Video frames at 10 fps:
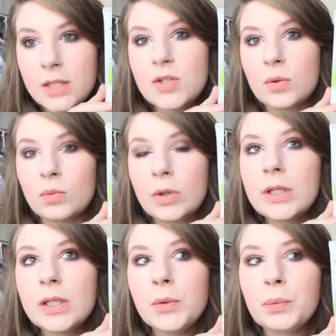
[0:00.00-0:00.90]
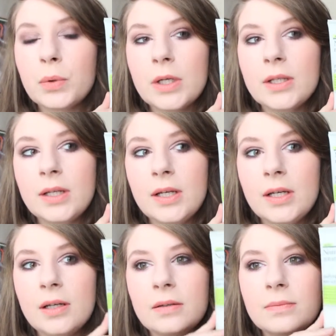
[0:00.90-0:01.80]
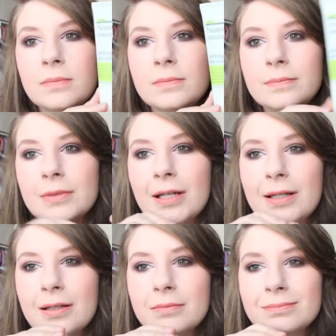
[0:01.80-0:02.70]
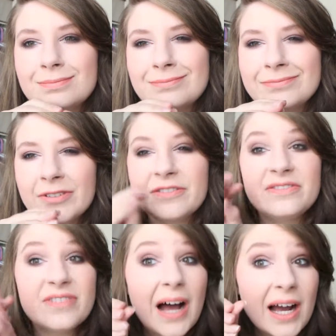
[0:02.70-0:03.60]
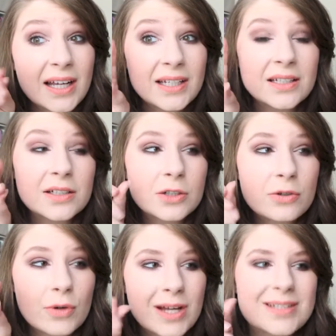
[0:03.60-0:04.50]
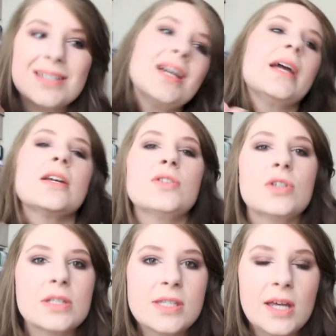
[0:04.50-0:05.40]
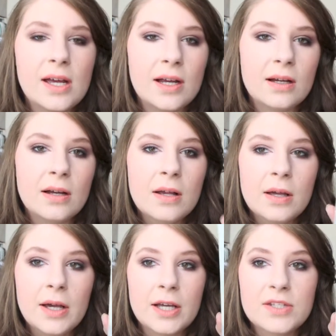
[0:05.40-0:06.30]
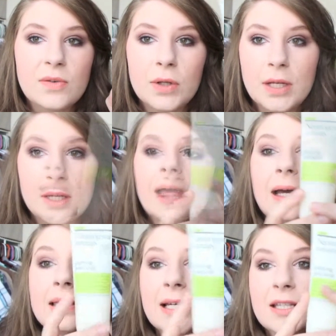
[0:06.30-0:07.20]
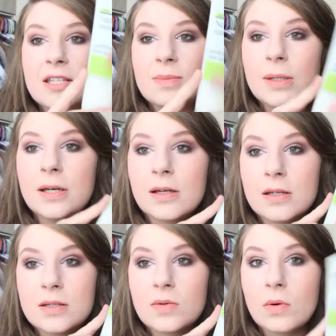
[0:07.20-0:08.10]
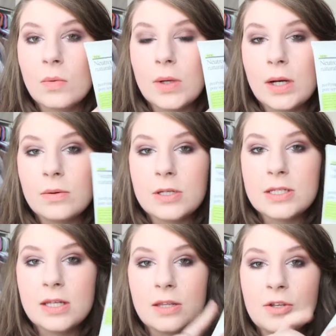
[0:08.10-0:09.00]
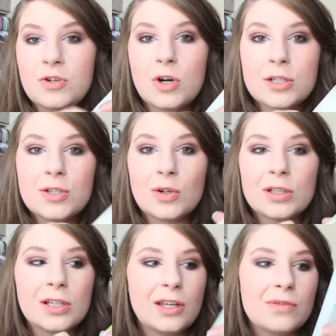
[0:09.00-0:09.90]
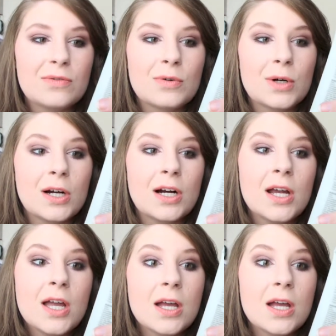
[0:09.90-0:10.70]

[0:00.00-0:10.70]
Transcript: a really, really like fine grit, I guess you could say, exfoliant. I like this because when I was in the drugstore looking for